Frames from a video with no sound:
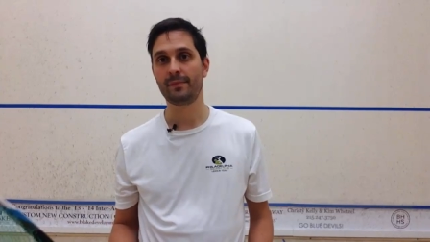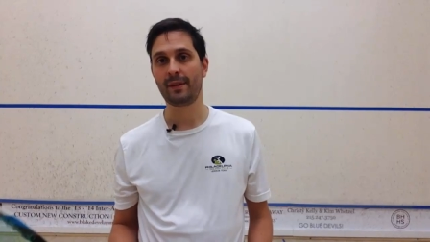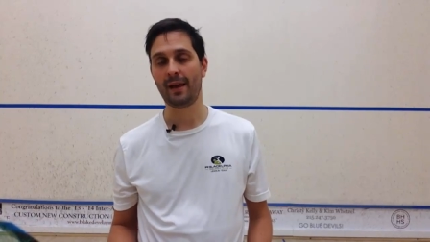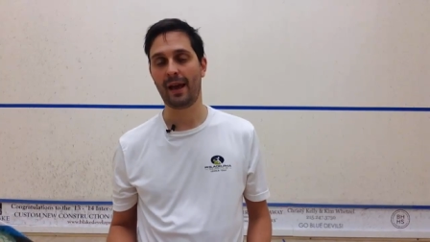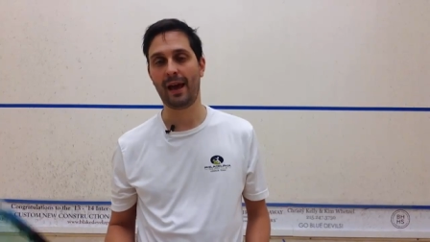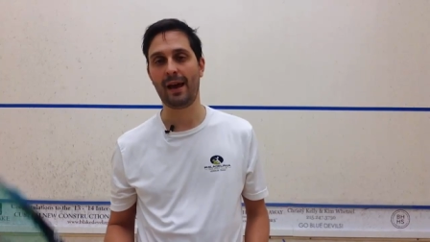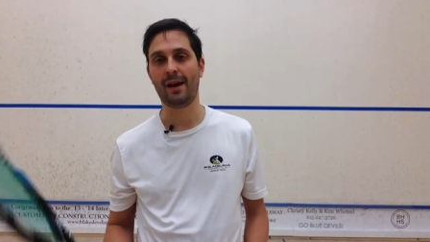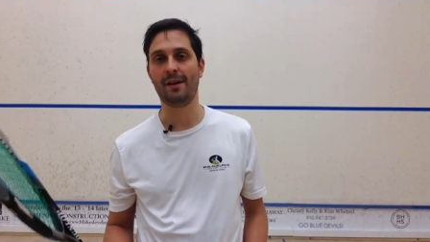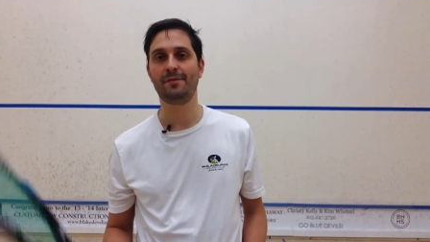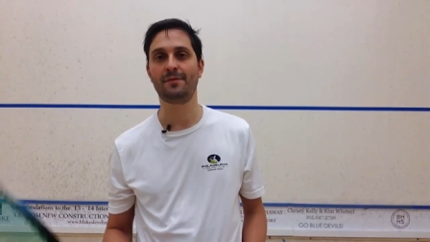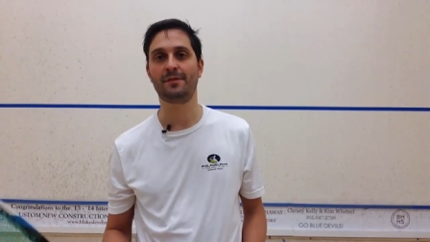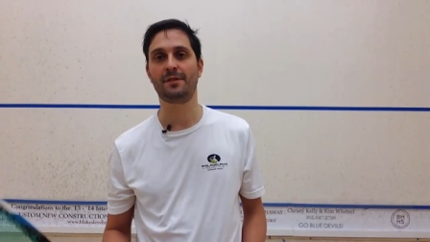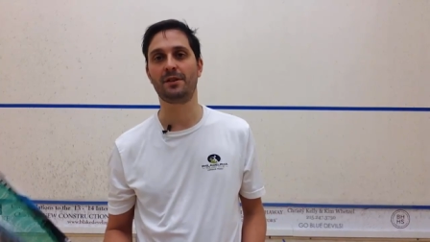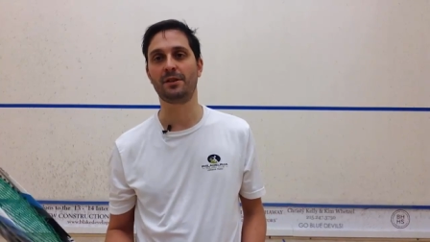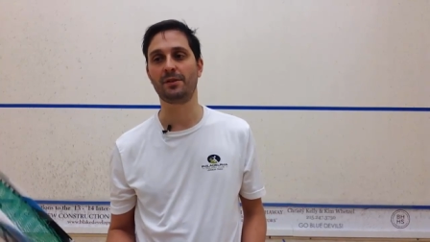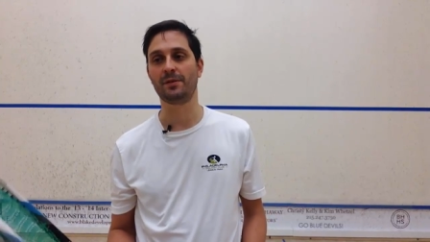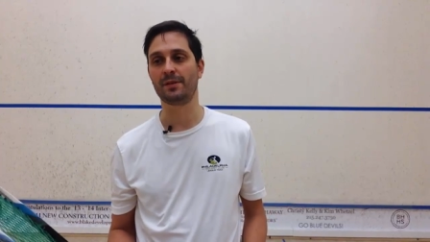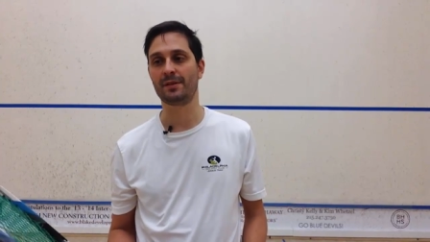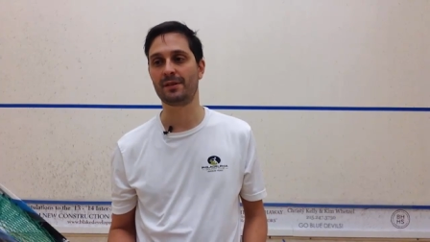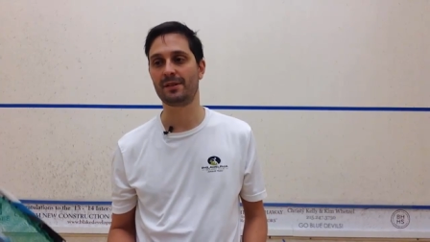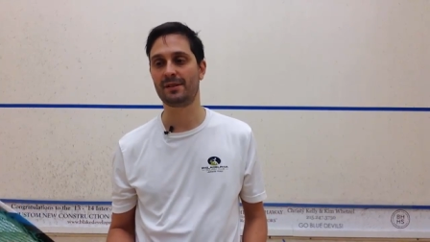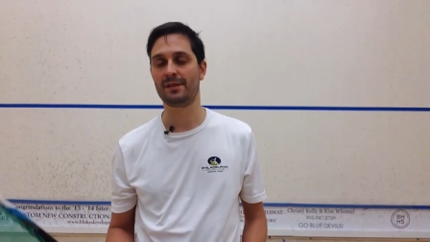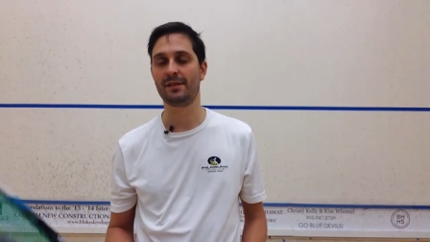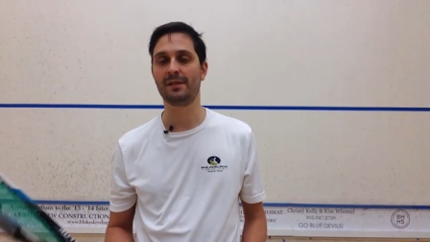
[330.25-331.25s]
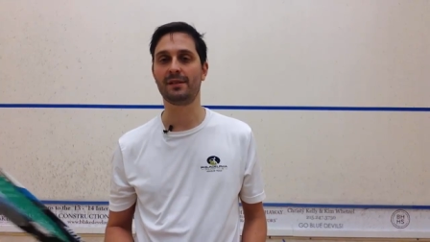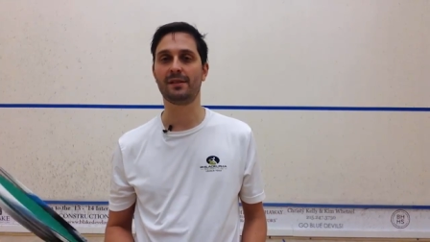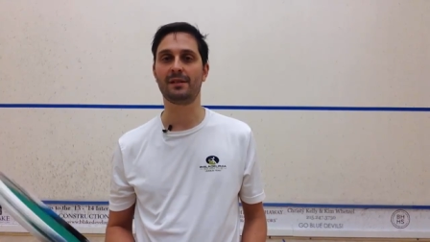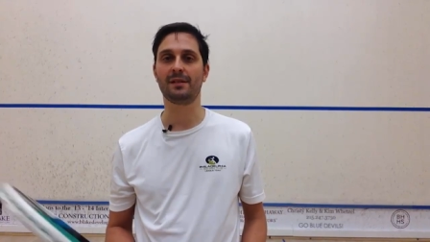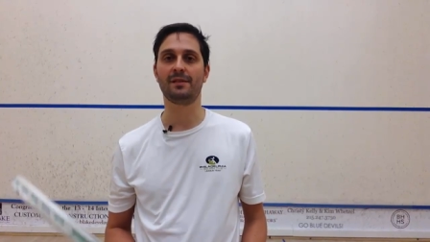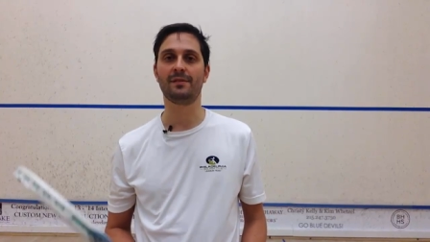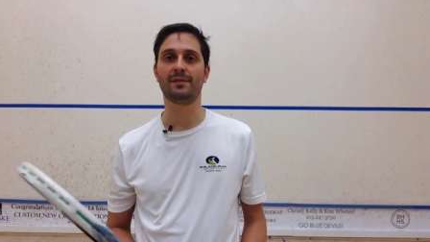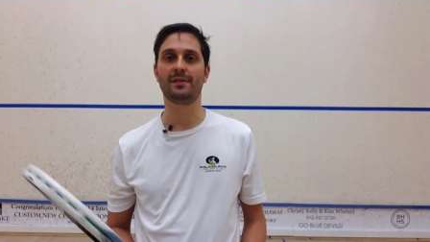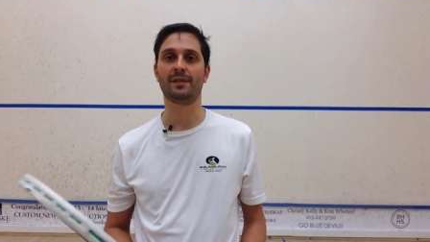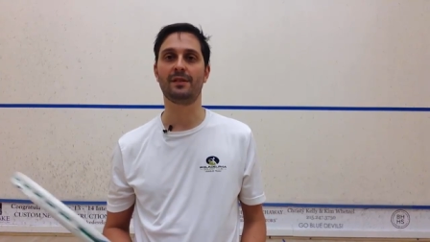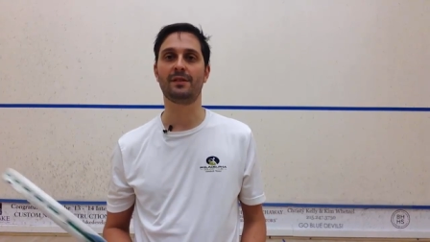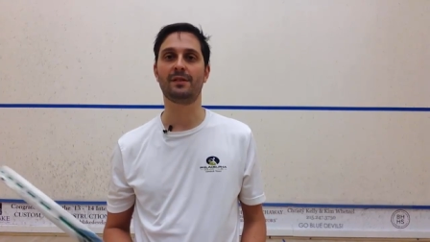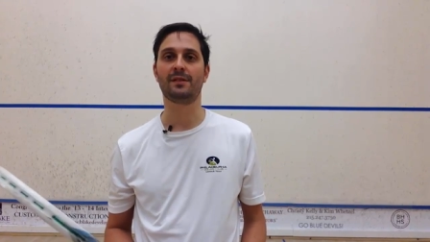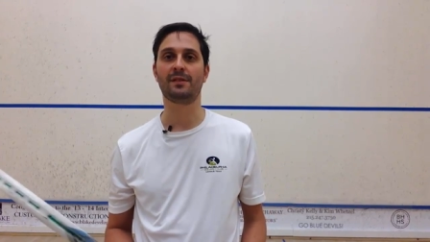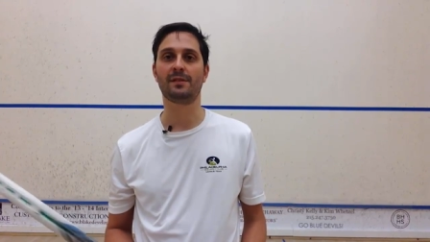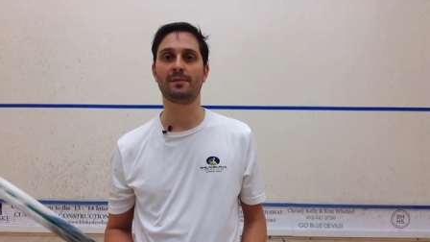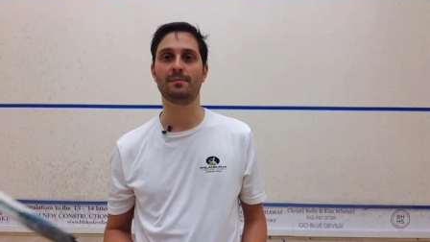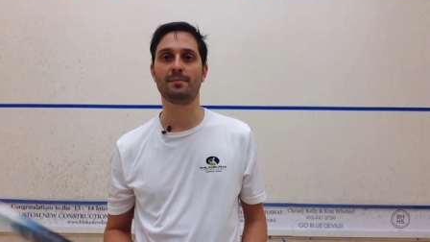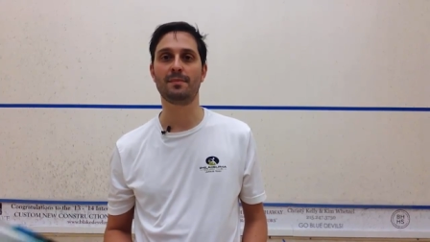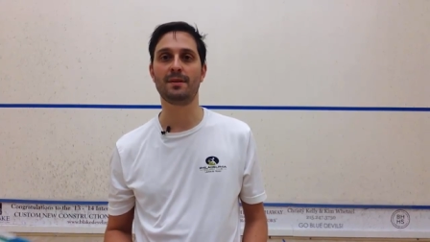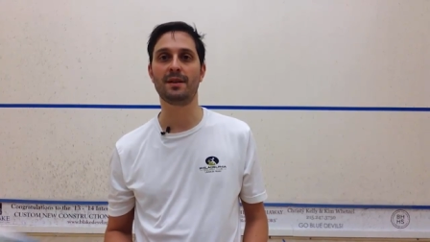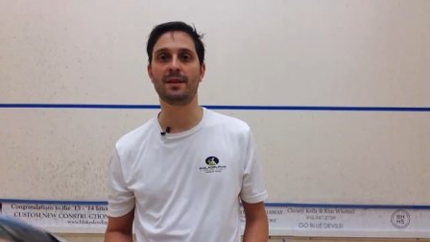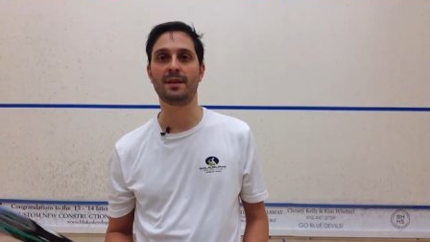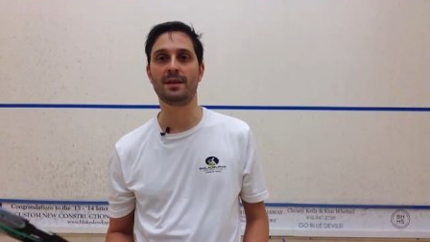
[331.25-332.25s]
heft to it still, even though it's a
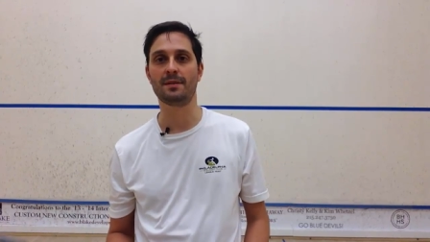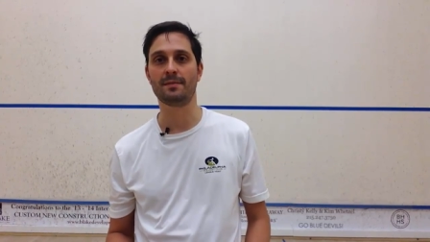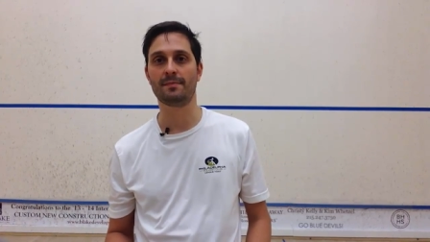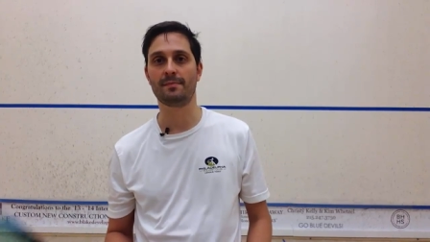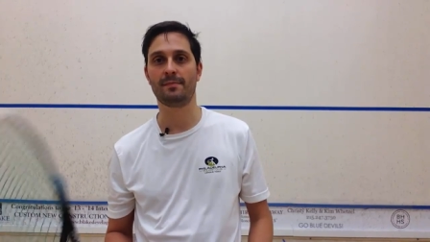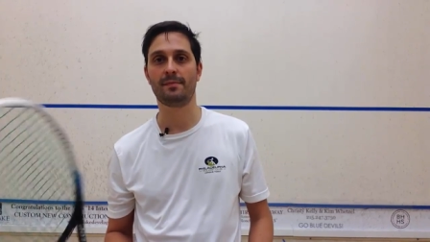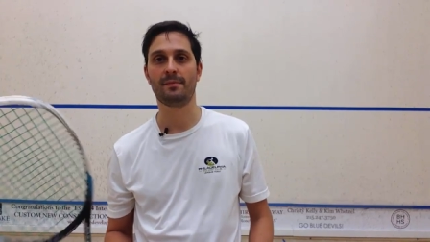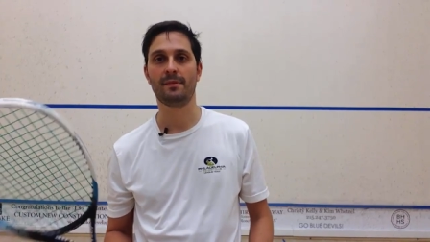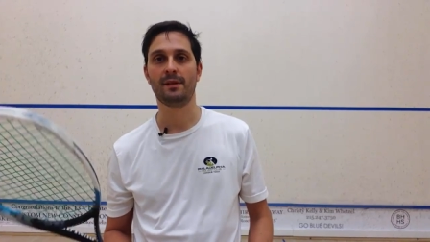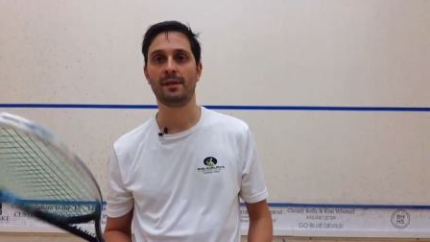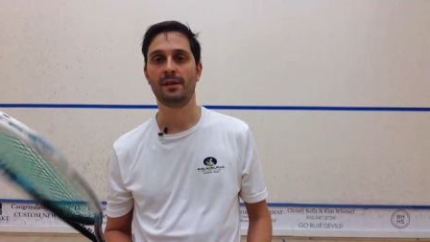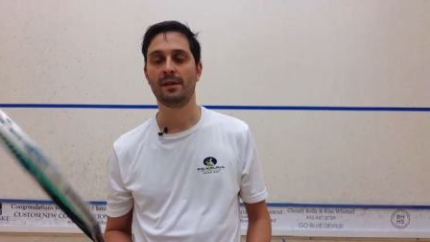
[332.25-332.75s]
medium,